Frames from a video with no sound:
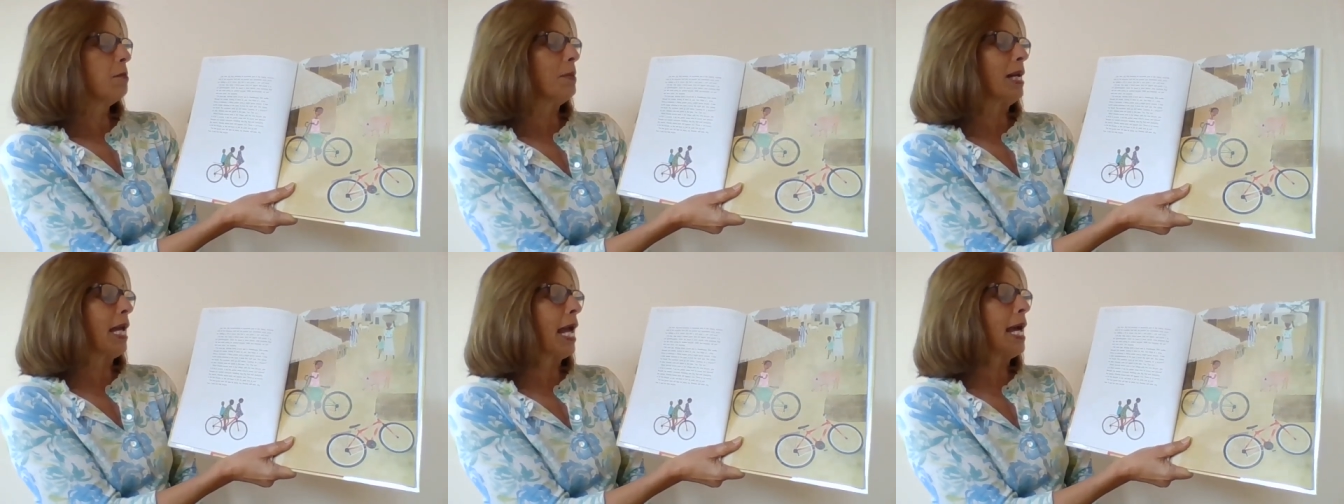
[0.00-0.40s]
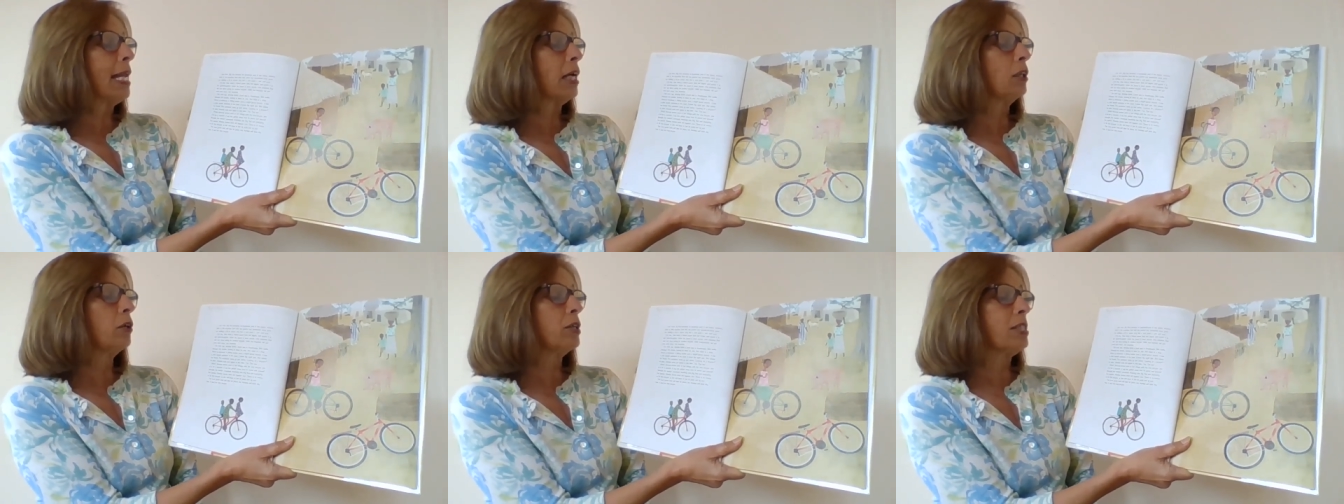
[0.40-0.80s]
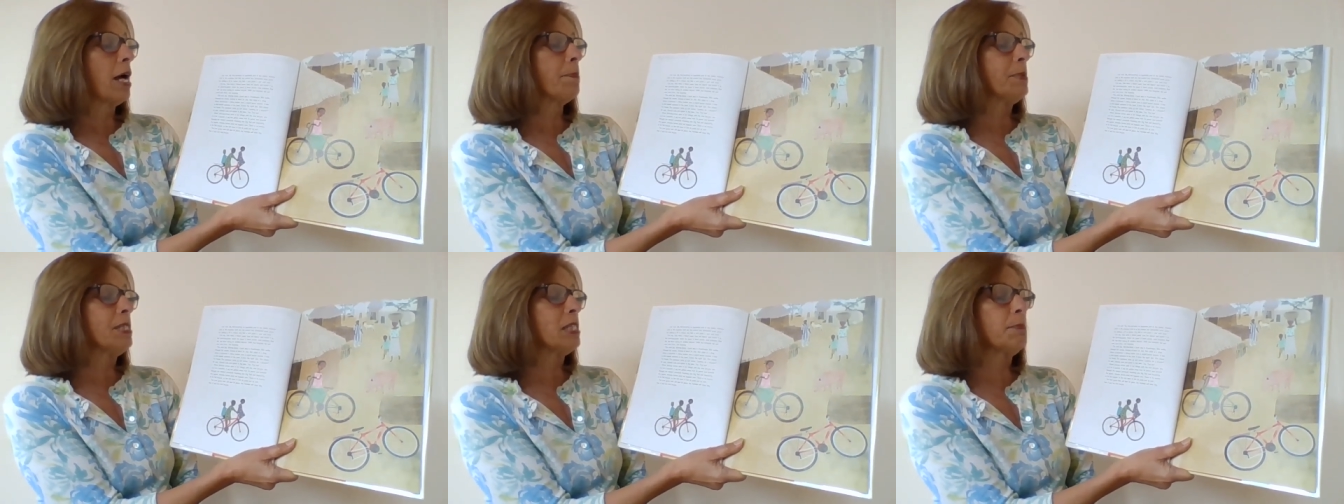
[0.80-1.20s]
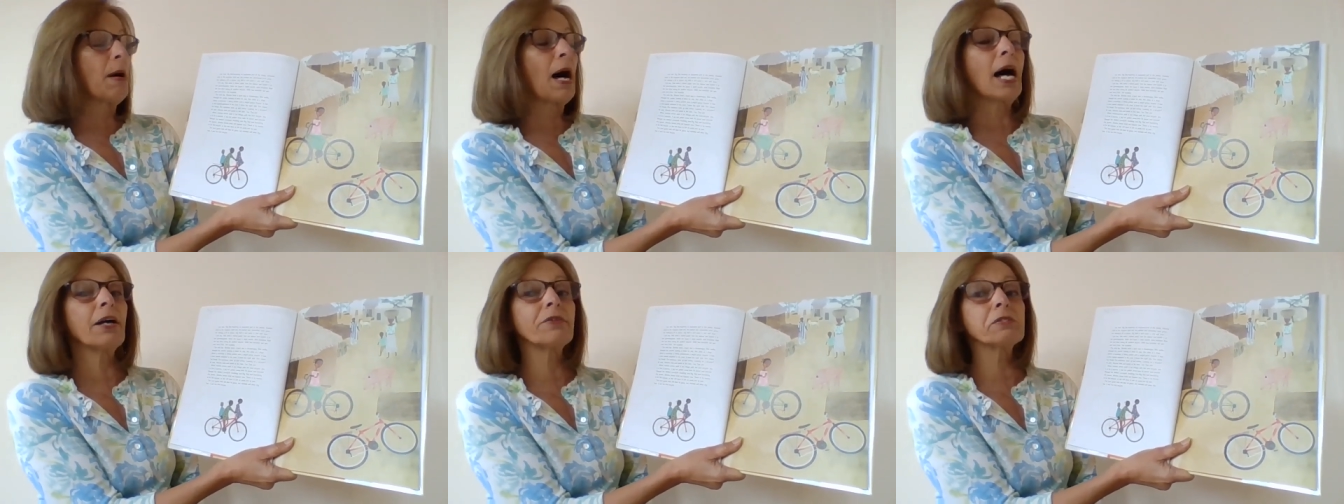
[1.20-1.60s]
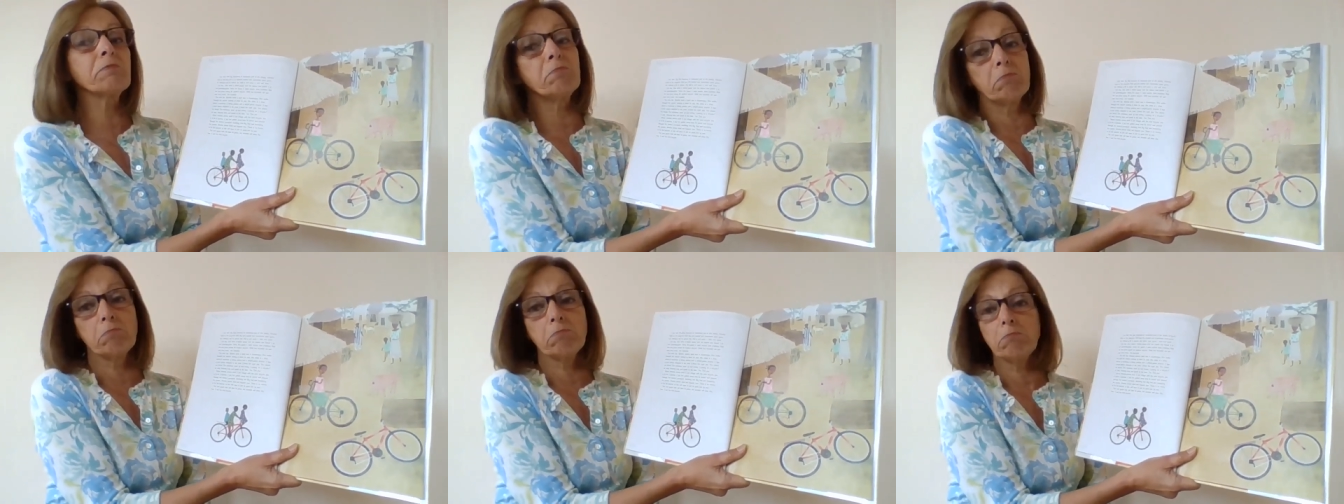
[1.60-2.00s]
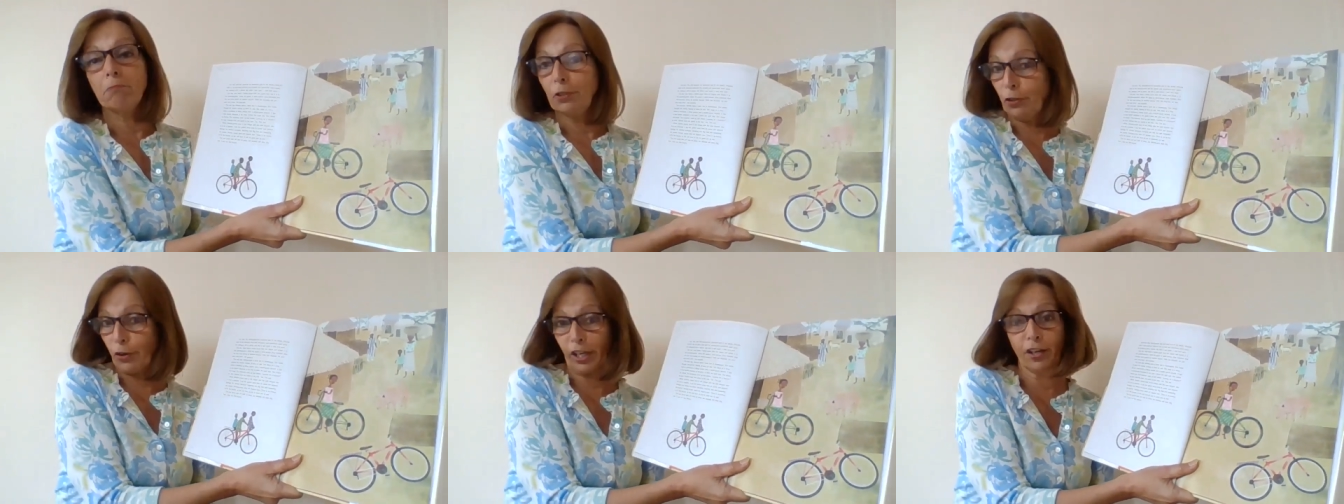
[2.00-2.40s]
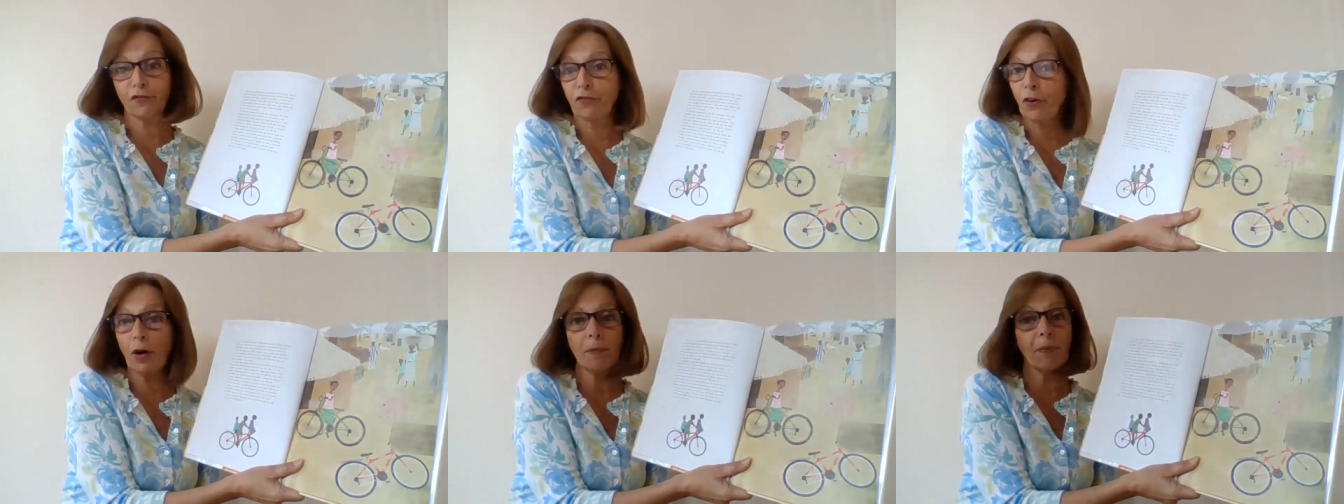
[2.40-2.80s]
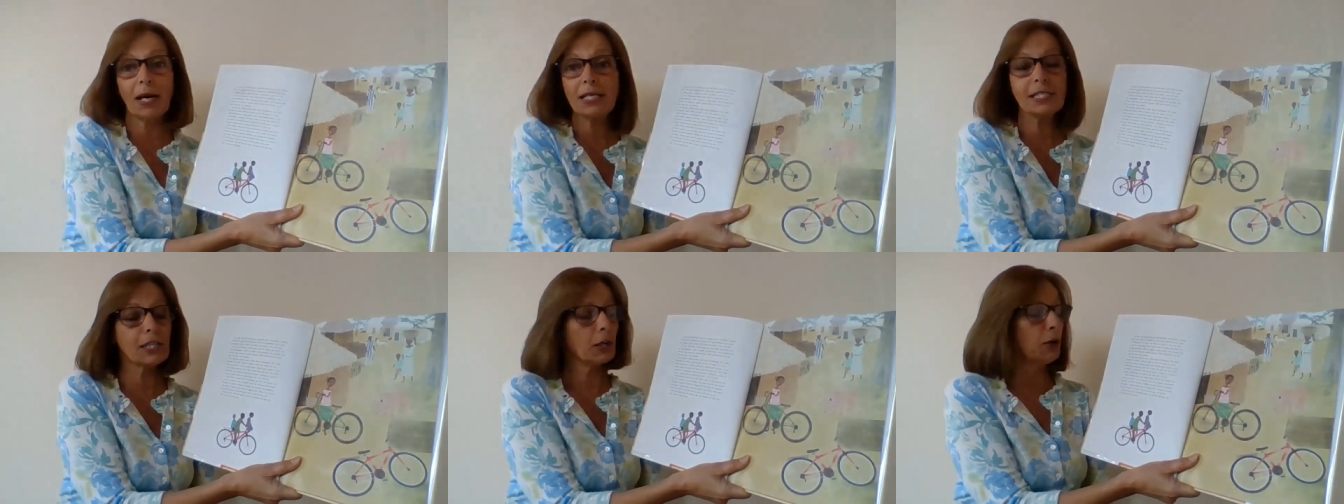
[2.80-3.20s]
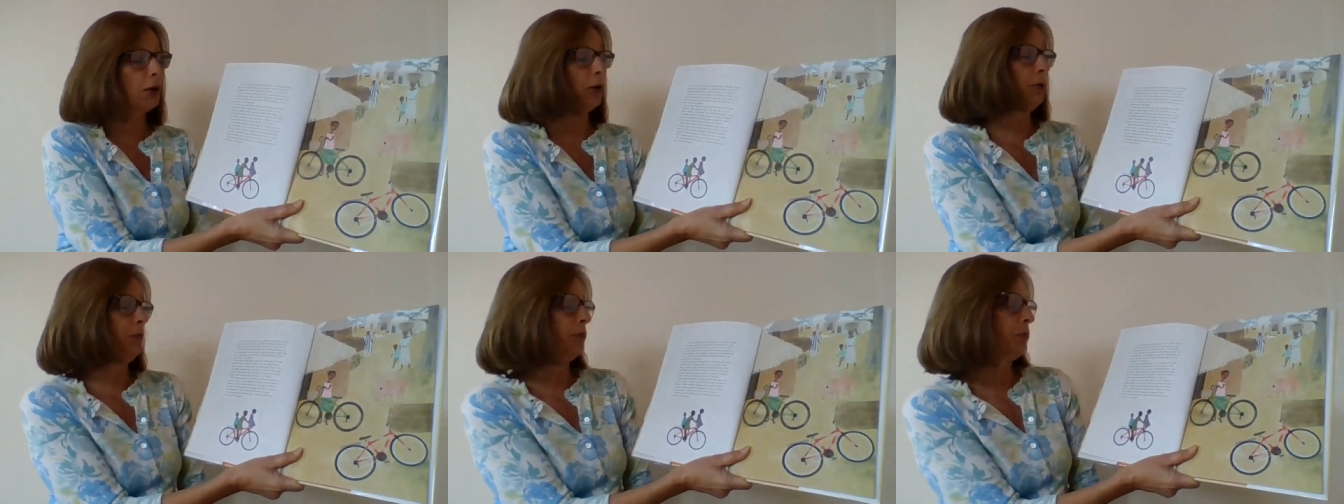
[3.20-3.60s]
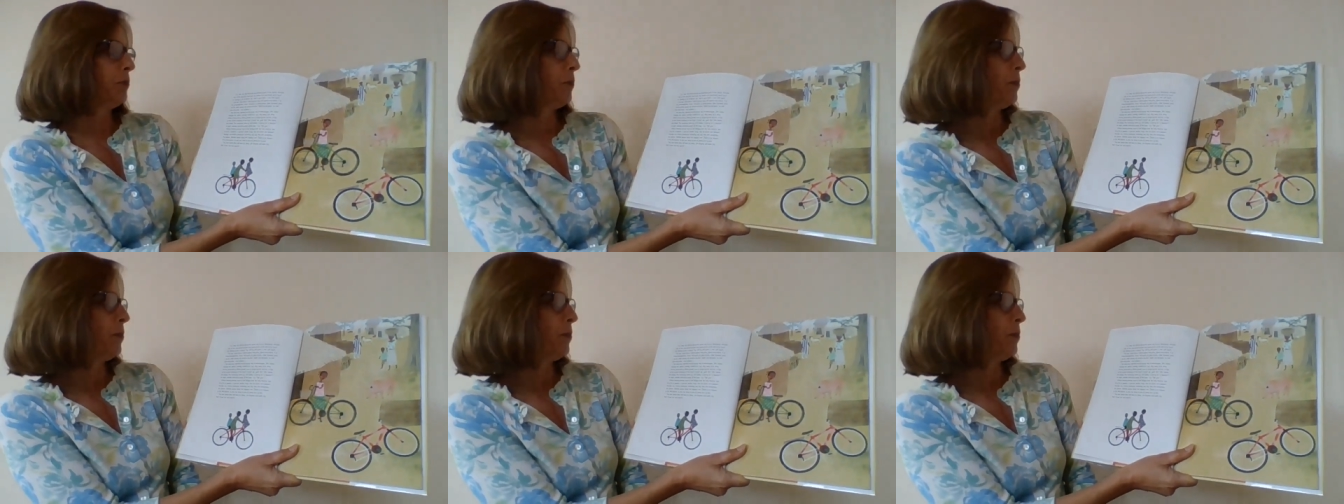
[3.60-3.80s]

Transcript: mechanic looks up and smiles. Looking for a bicycle?